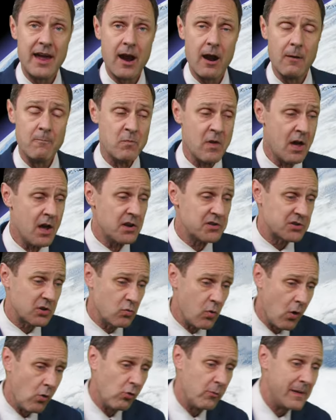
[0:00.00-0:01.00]
air. So
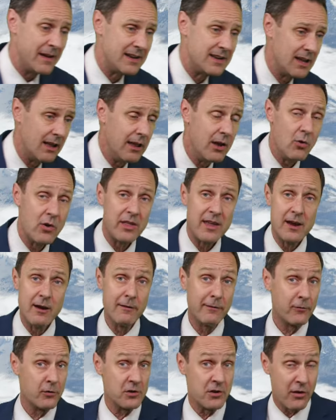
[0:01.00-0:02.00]
what we'll be dealing with
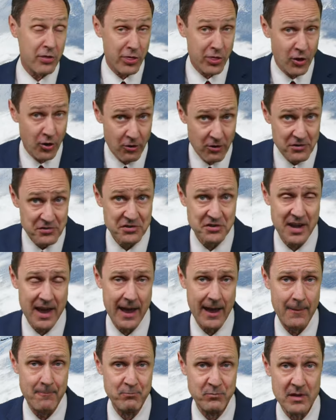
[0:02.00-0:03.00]
here for
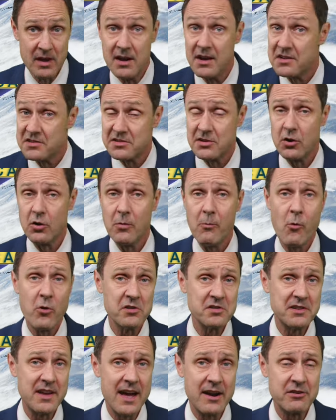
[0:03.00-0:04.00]
Thursday, still
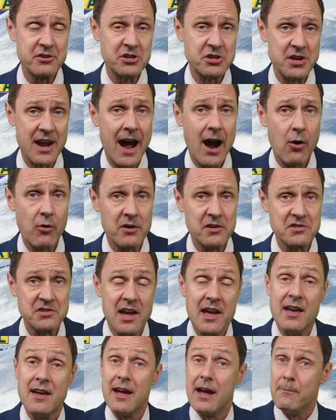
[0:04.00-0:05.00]
more scattered
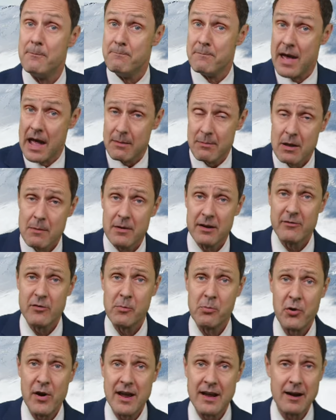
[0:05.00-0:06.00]
showers, maybe a bit of
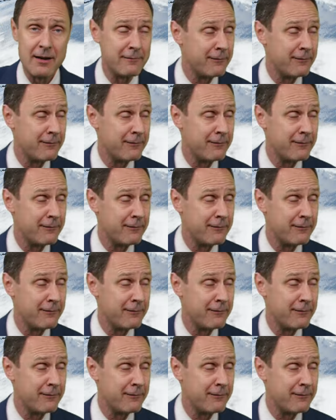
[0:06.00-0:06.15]
a break